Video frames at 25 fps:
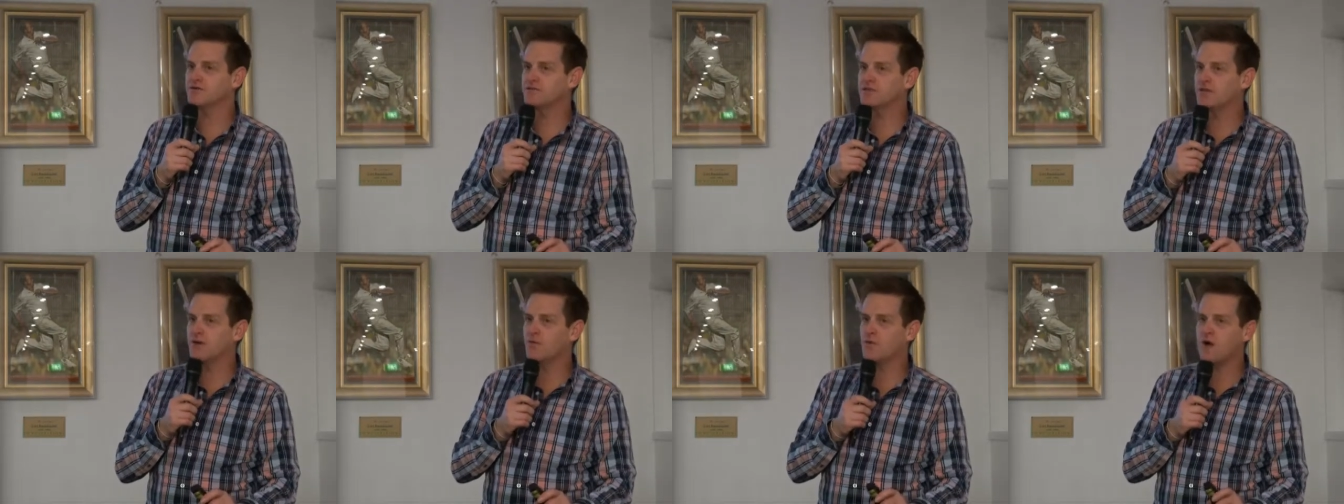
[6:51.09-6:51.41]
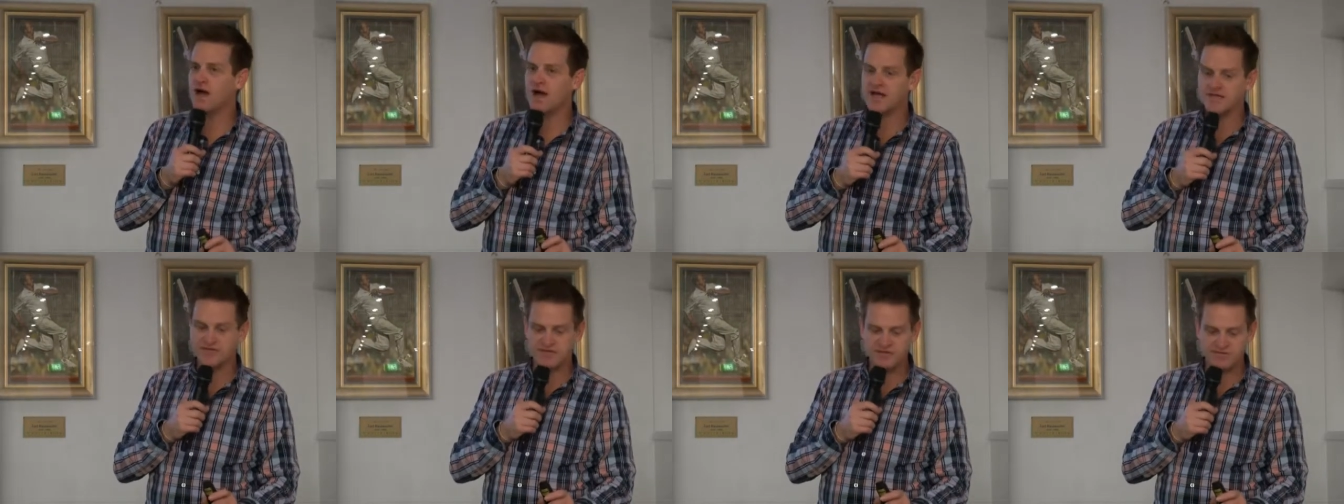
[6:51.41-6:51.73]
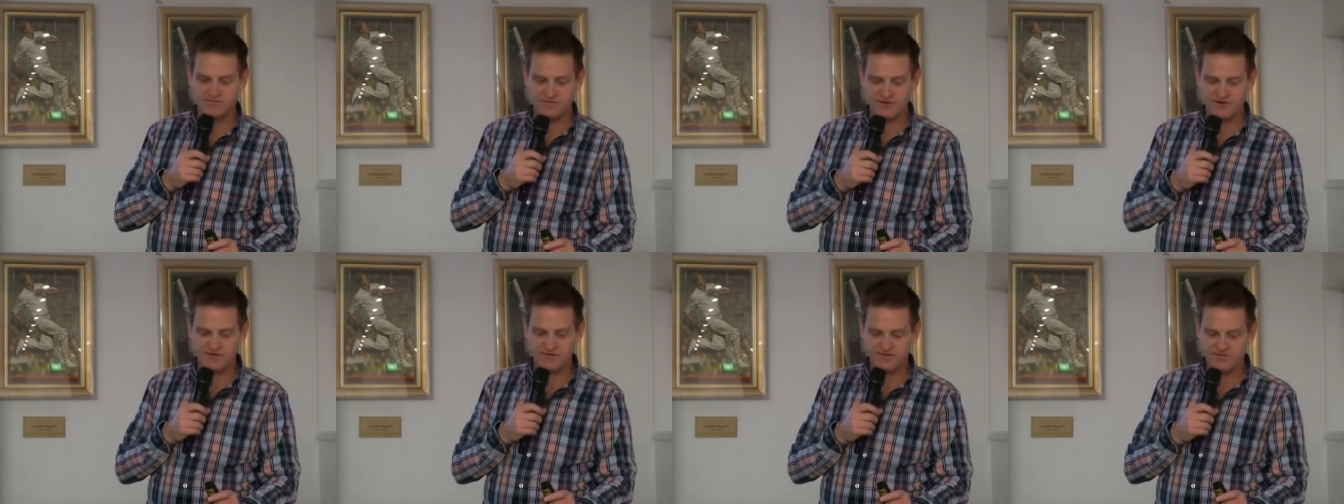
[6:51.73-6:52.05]
in the
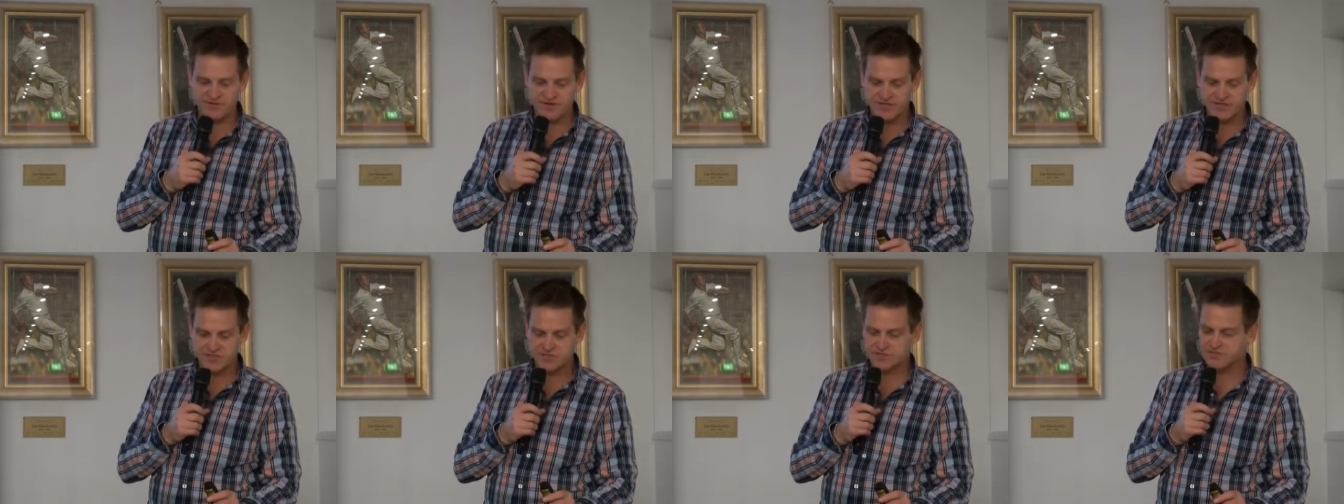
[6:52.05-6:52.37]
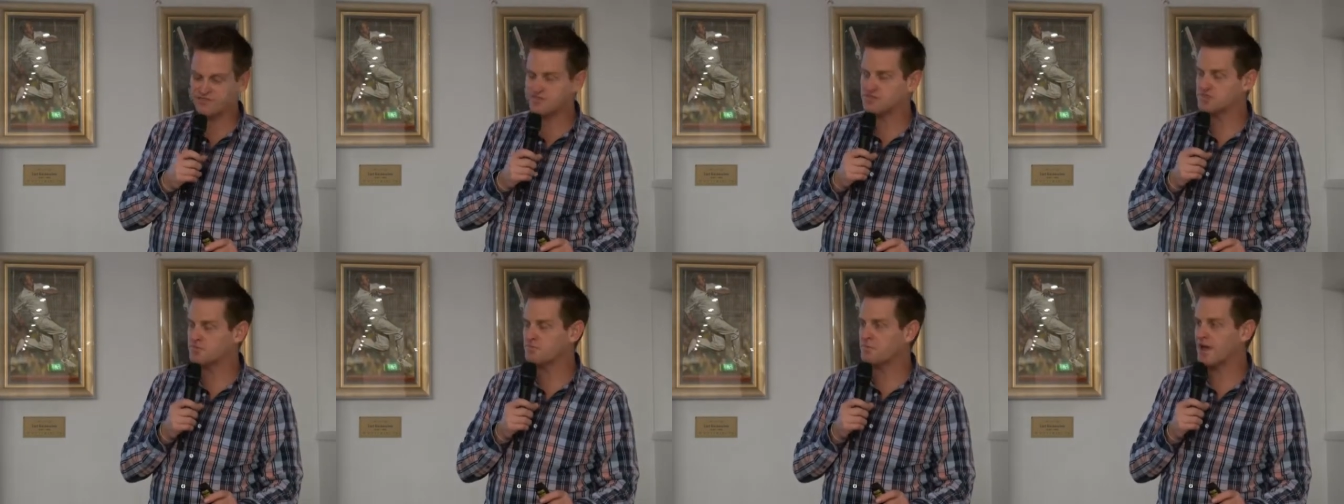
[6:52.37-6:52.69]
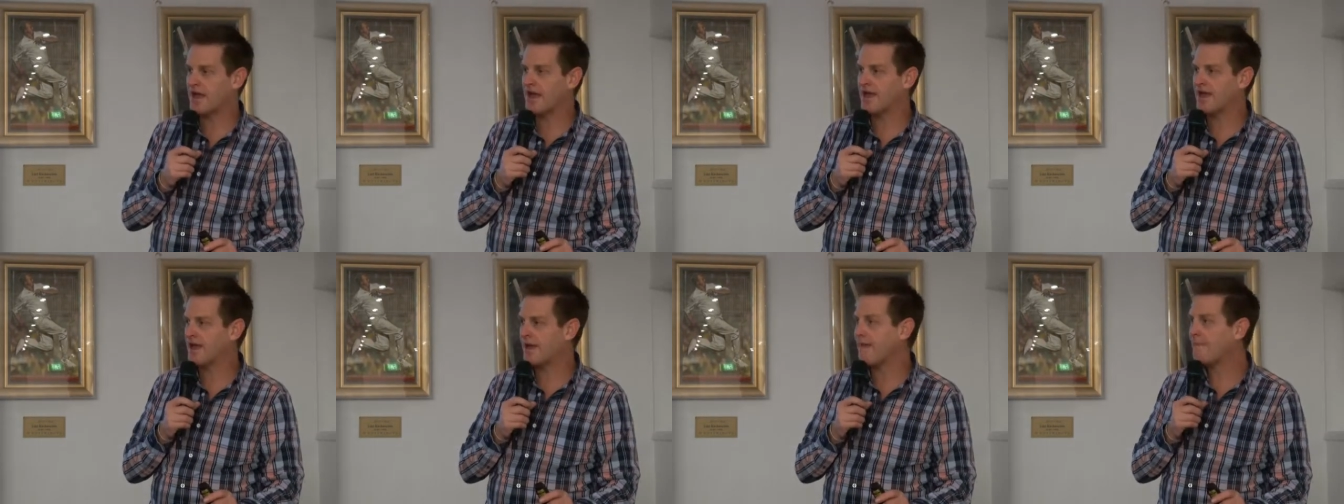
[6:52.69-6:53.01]
Iwate Prefecture of
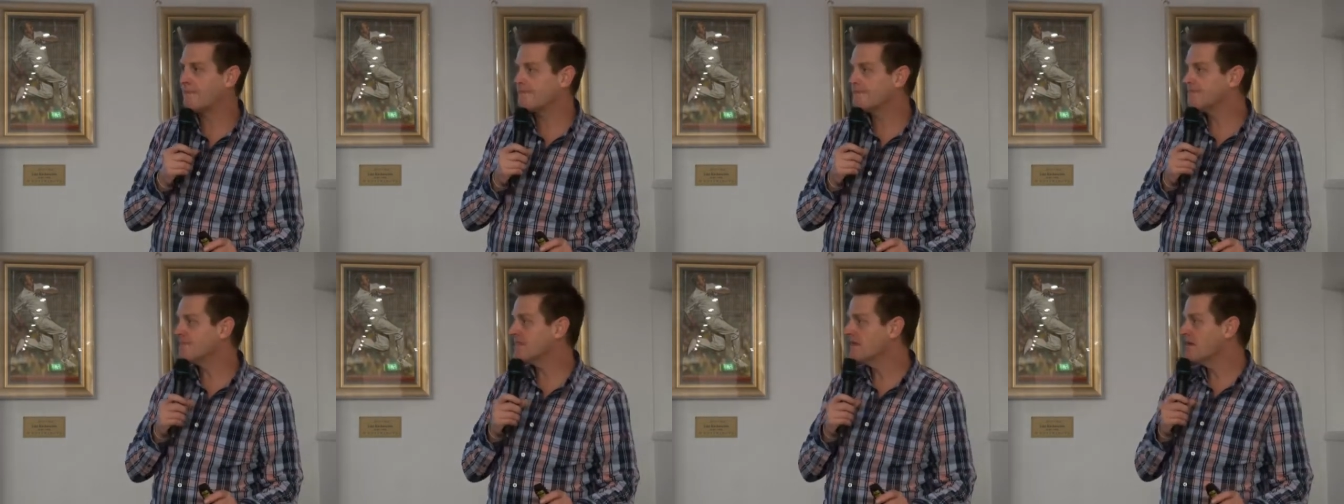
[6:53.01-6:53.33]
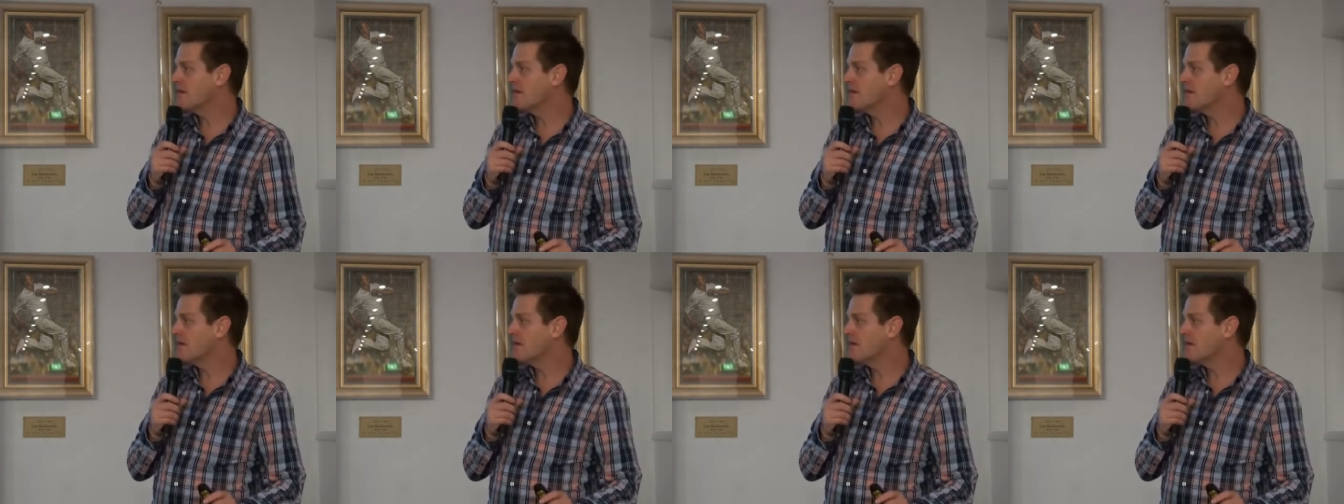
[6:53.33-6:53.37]
Japan.